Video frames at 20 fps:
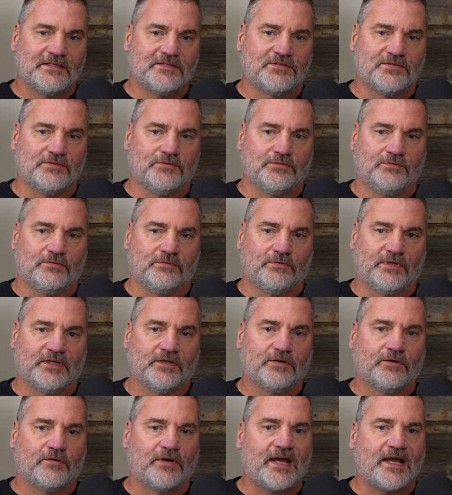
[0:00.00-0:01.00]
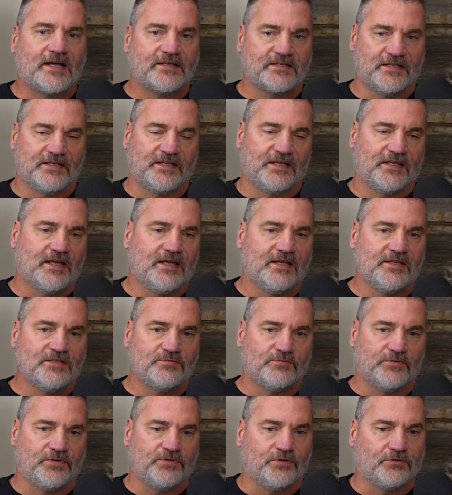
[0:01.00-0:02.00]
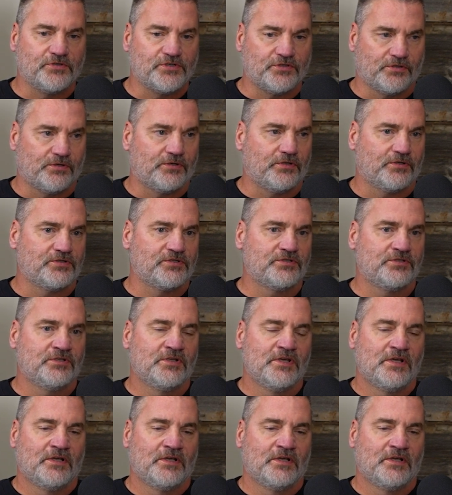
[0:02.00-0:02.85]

to interact and engage with your church